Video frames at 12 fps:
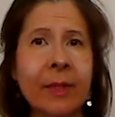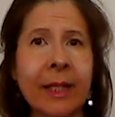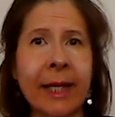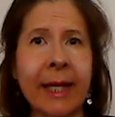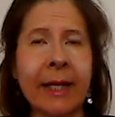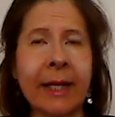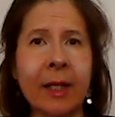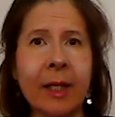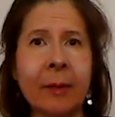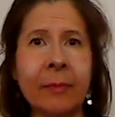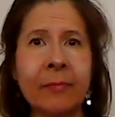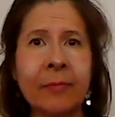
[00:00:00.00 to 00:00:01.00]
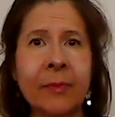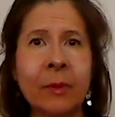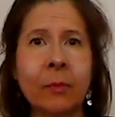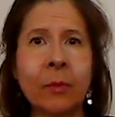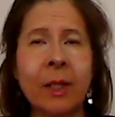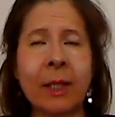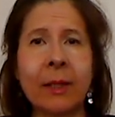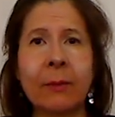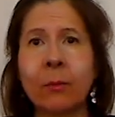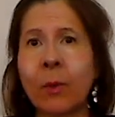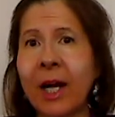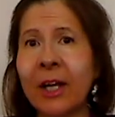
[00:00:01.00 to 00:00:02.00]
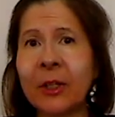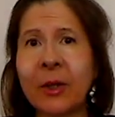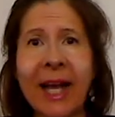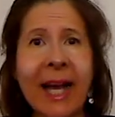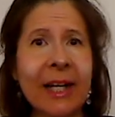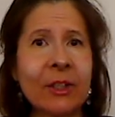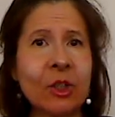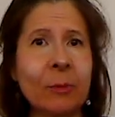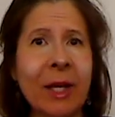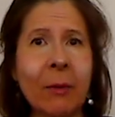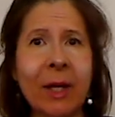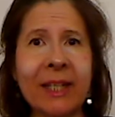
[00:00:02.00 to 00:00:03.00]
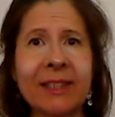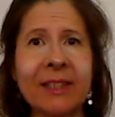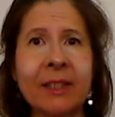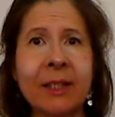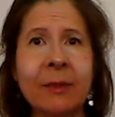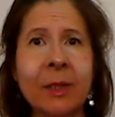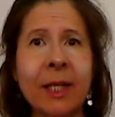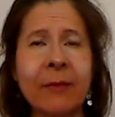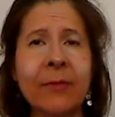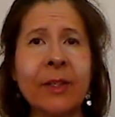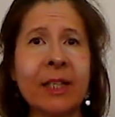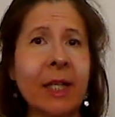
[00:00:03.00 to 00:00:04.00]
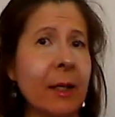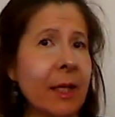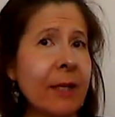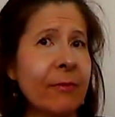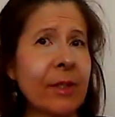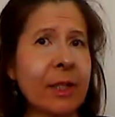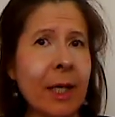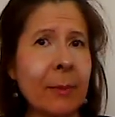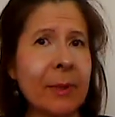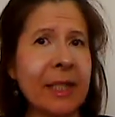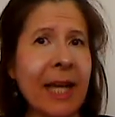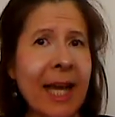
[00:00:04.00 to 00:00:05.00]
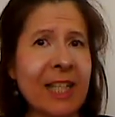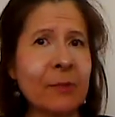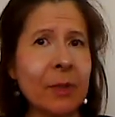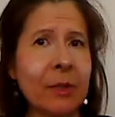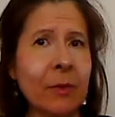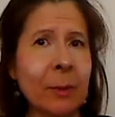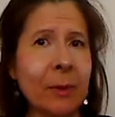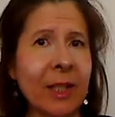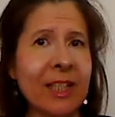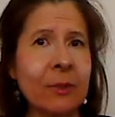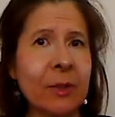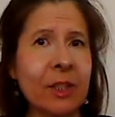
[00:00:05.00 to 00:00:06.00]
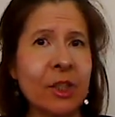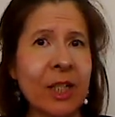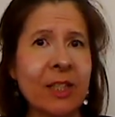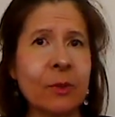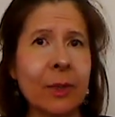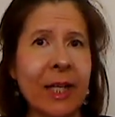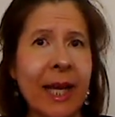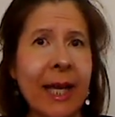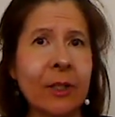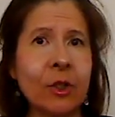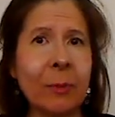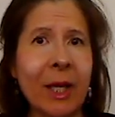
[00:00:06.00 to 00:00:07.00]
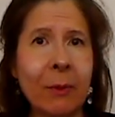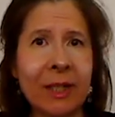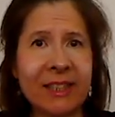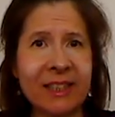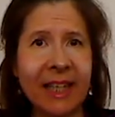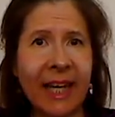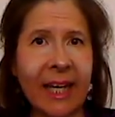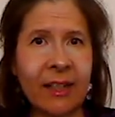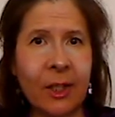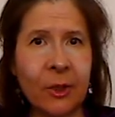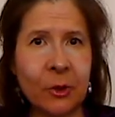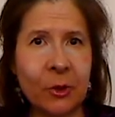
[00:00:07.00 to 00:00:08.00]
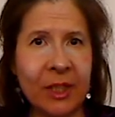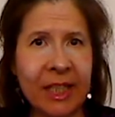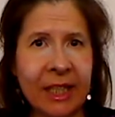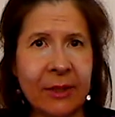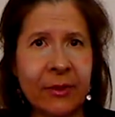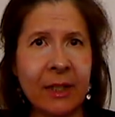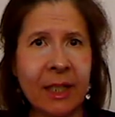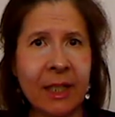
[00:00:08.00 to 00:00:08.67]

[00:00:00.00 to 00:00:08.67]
And while you're at it, you may want to, if the company has been replaced with a Jesuit head, you may want to scan underneath